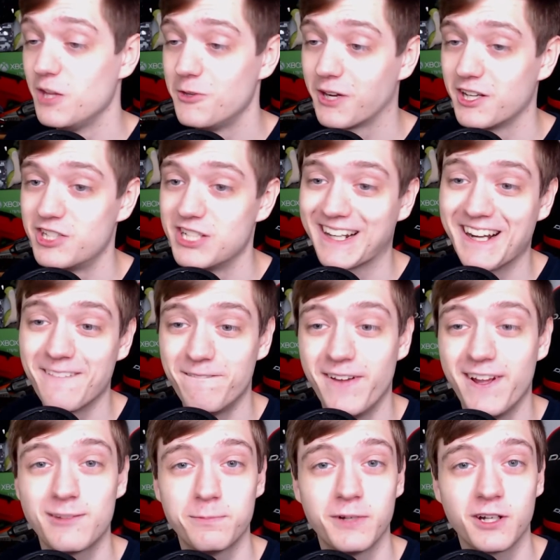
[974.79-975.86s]
You can check out
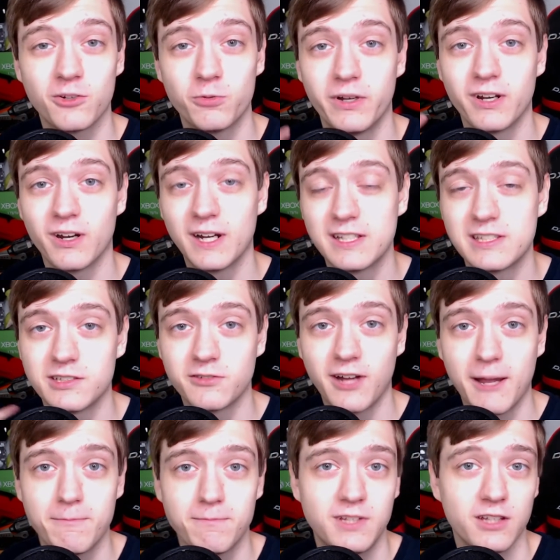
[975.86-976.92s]
Facebook, Twitter,
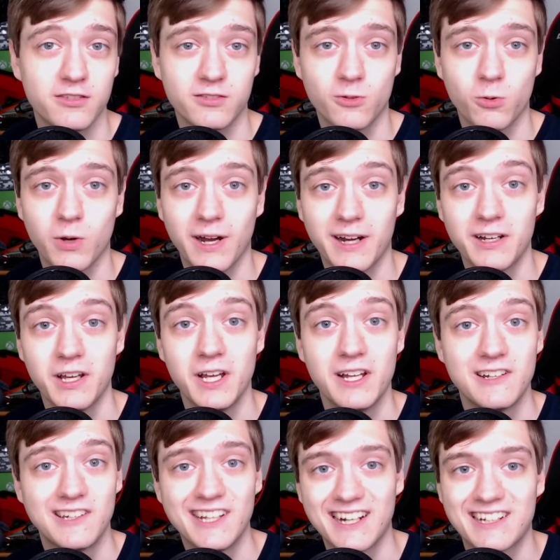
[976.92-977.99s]
Instagram, Discord,
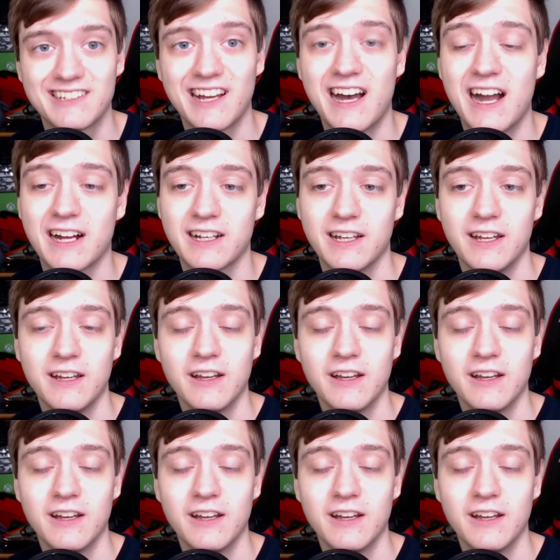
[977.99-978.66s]
TikTok,